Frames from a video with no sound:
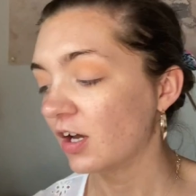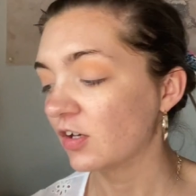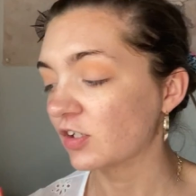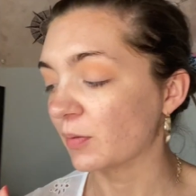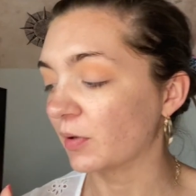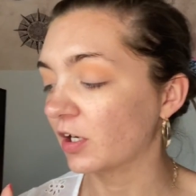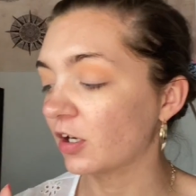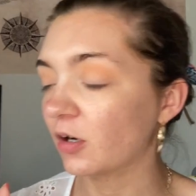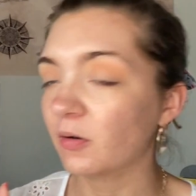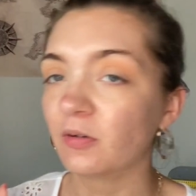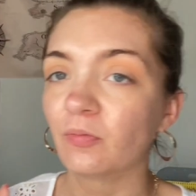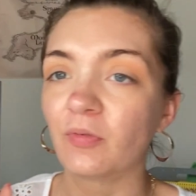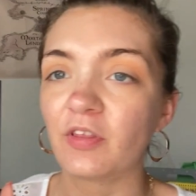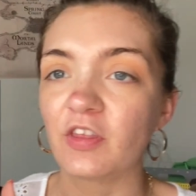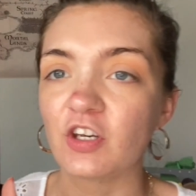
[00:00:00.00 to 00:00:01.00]
So I'm gonna go
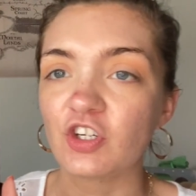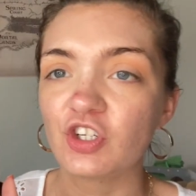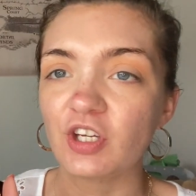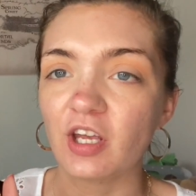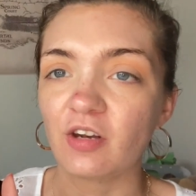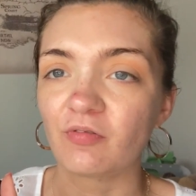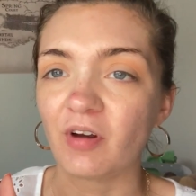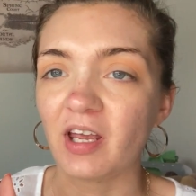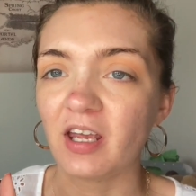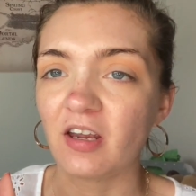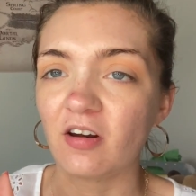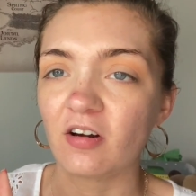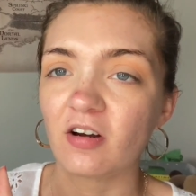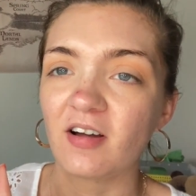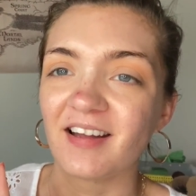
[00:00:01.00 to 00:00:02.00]
in with this shade right
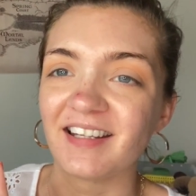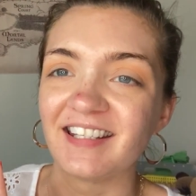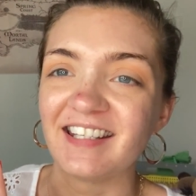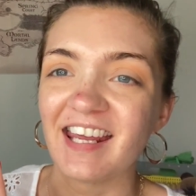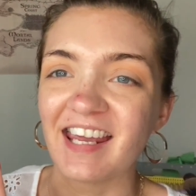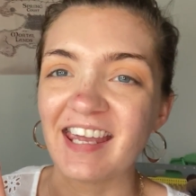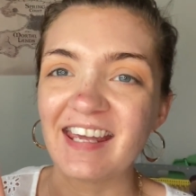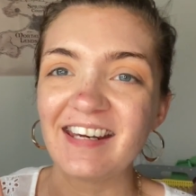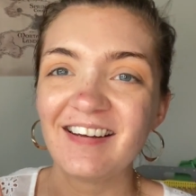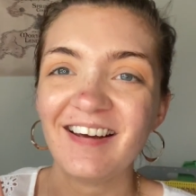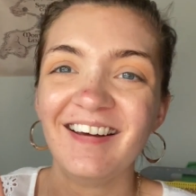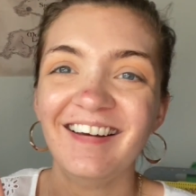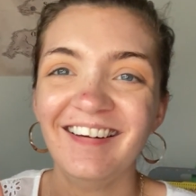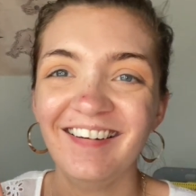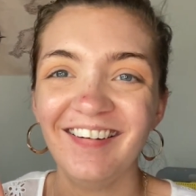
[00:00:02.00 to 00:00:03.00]
here called Naked,
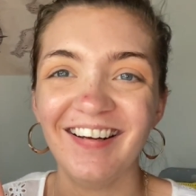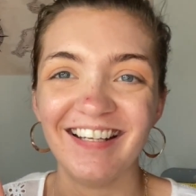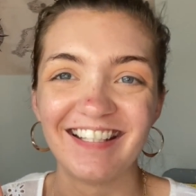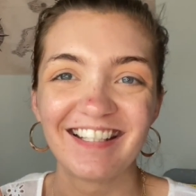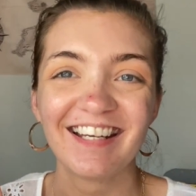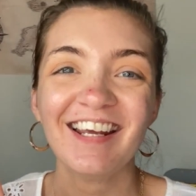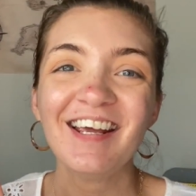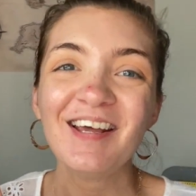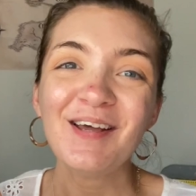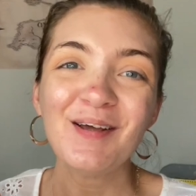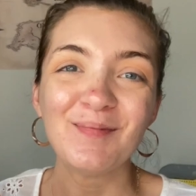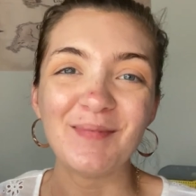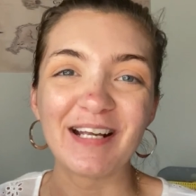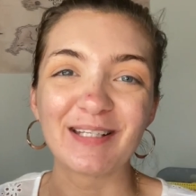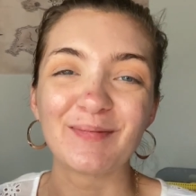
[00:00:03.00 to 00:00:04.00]
which
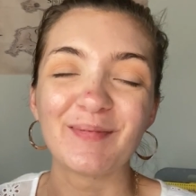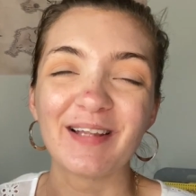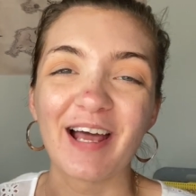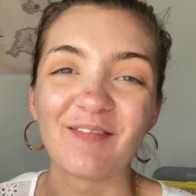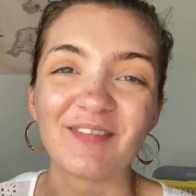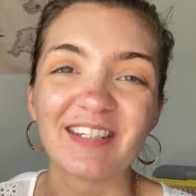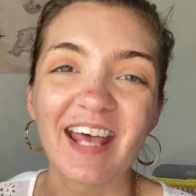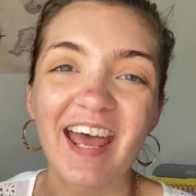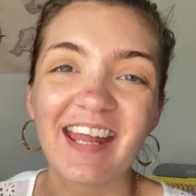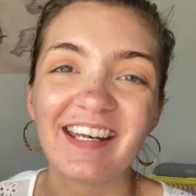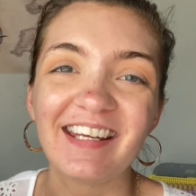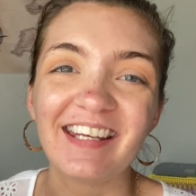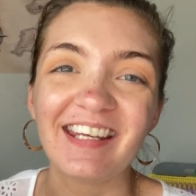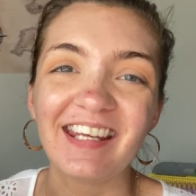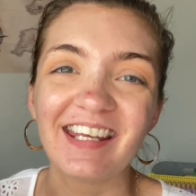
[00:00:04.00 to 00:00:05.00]
makes me laugh. It's
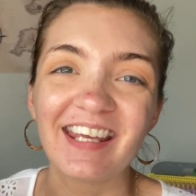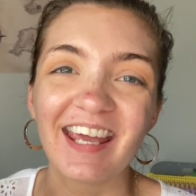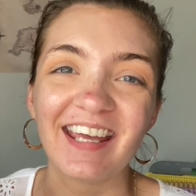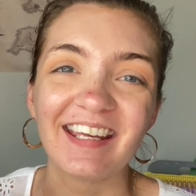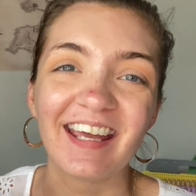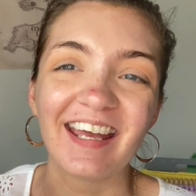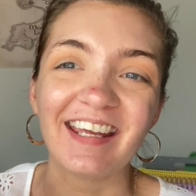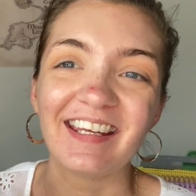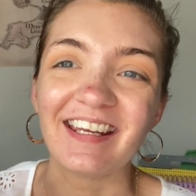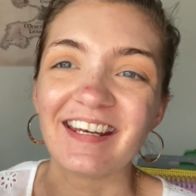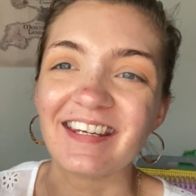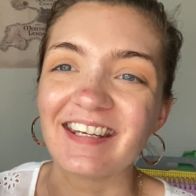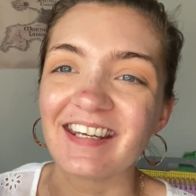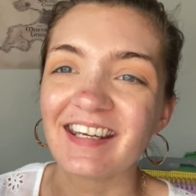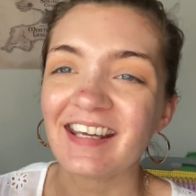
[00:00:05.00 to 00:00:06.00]

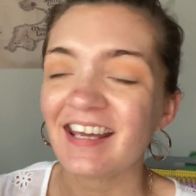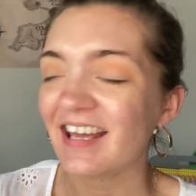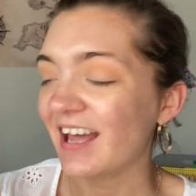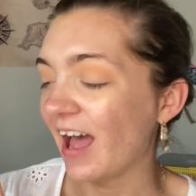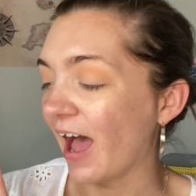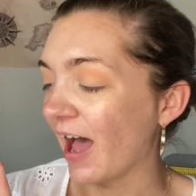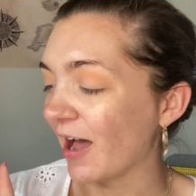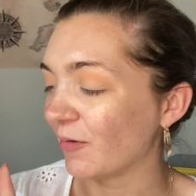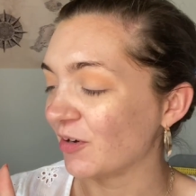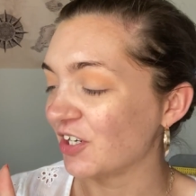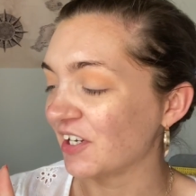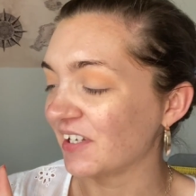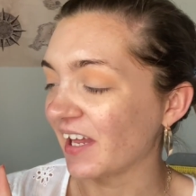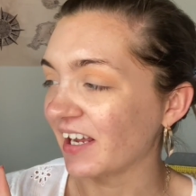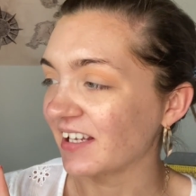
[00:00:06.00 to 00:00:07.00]
N-E-K-K-E-D, which
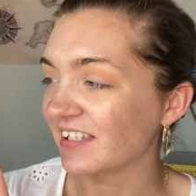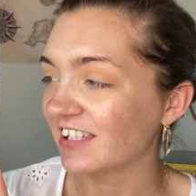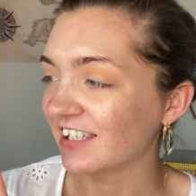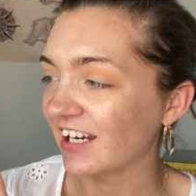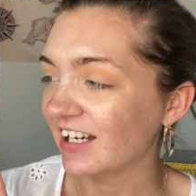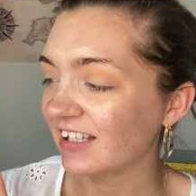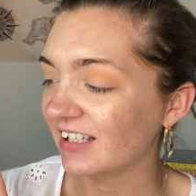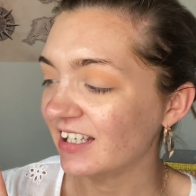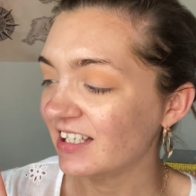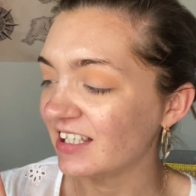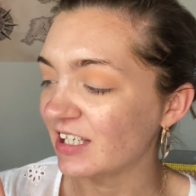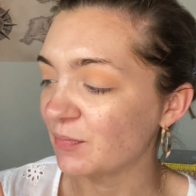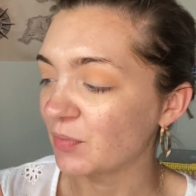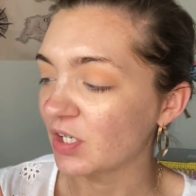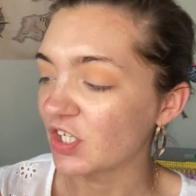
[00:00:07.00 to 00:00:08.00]
is like a slightly
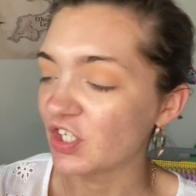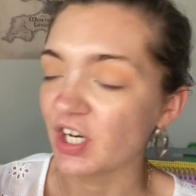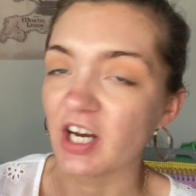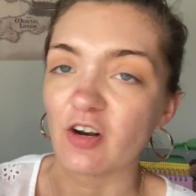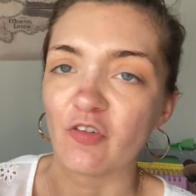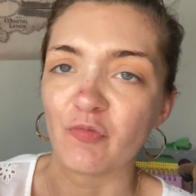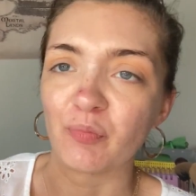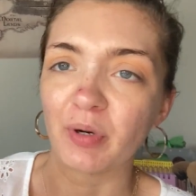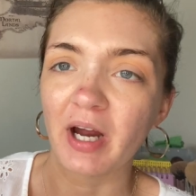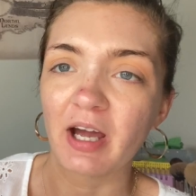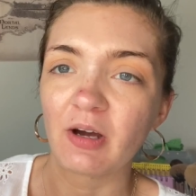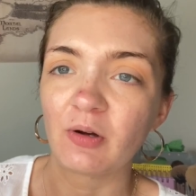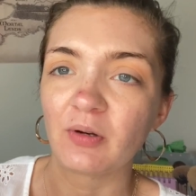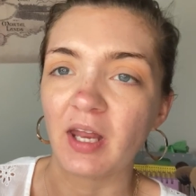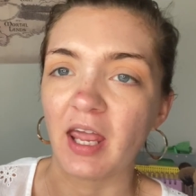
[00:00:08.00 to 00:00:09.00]
deeper shade of
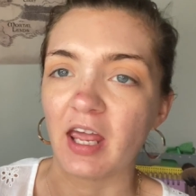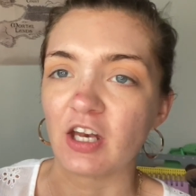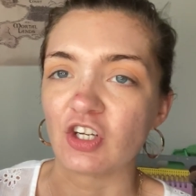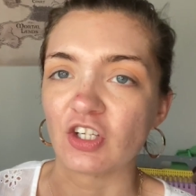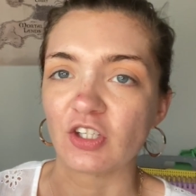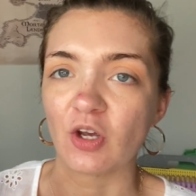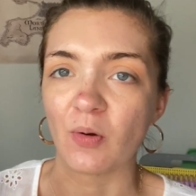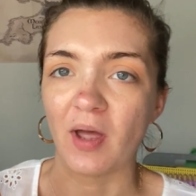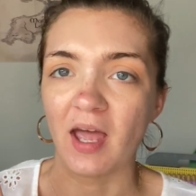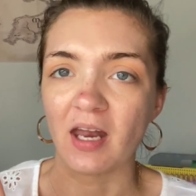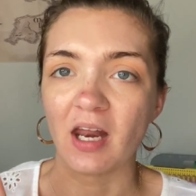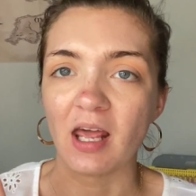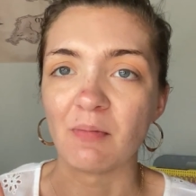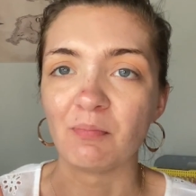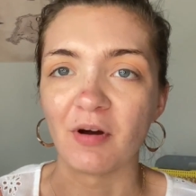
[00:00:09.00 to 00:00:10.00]
brown, and just go ahead
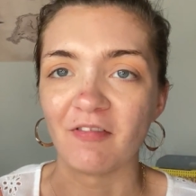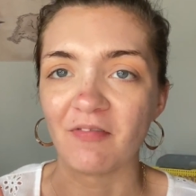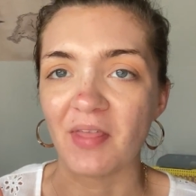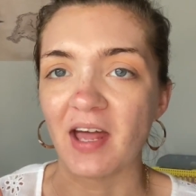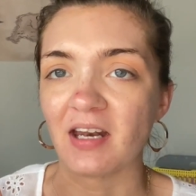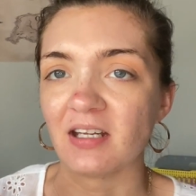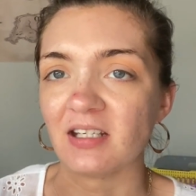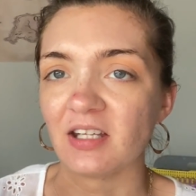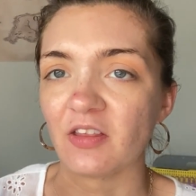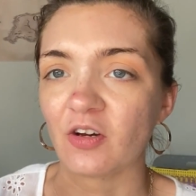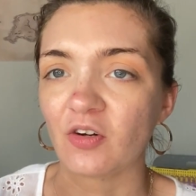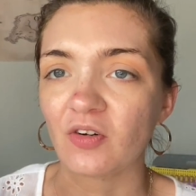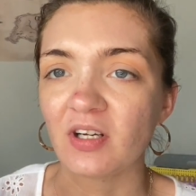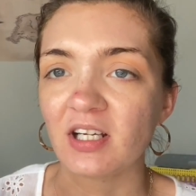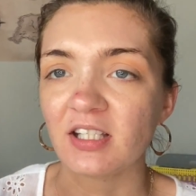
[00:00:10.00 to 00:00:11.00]
and buff that into the
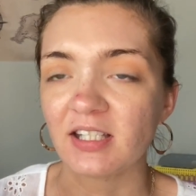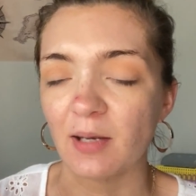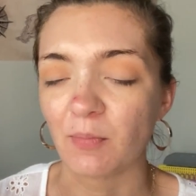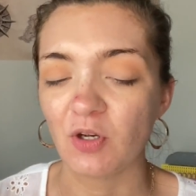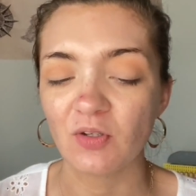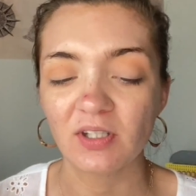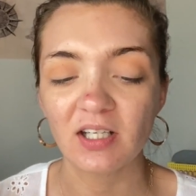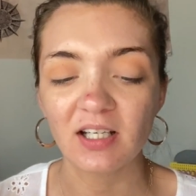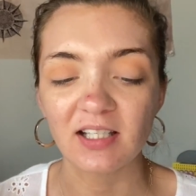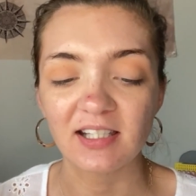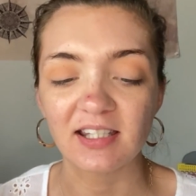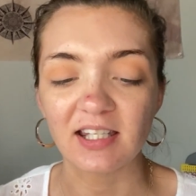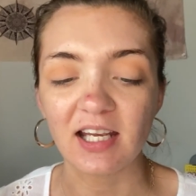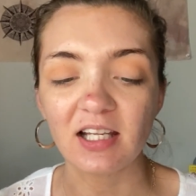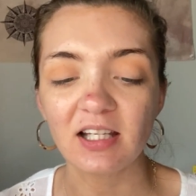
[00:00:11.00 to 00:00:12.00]
crease. I'm using a
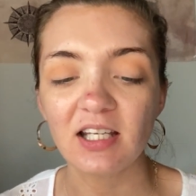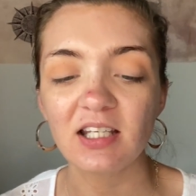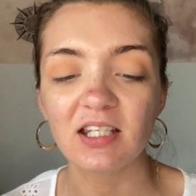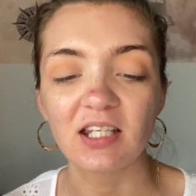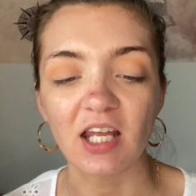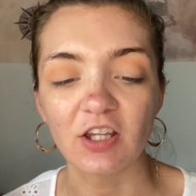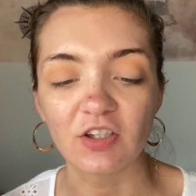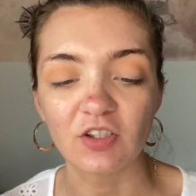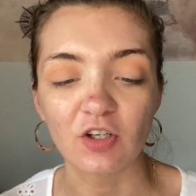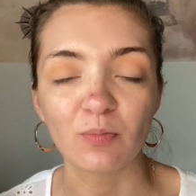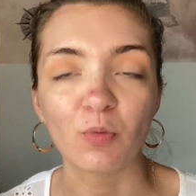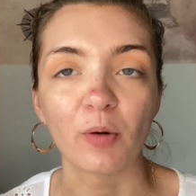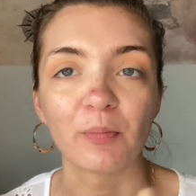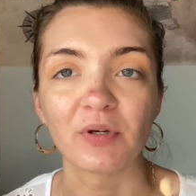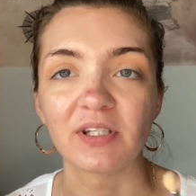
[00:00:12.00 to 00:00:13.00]
slightly denser,
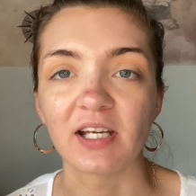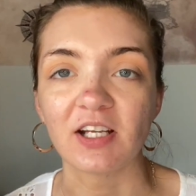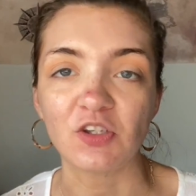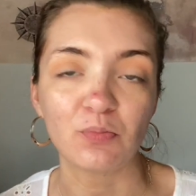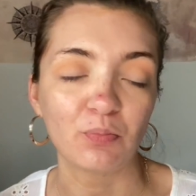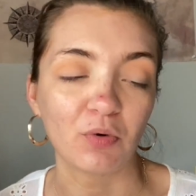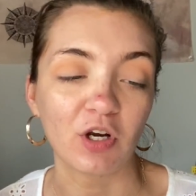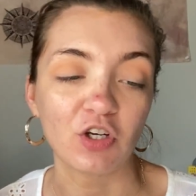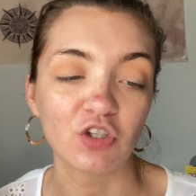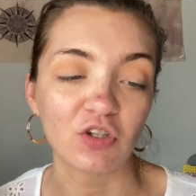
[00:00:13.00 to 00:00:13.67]
more precise brush.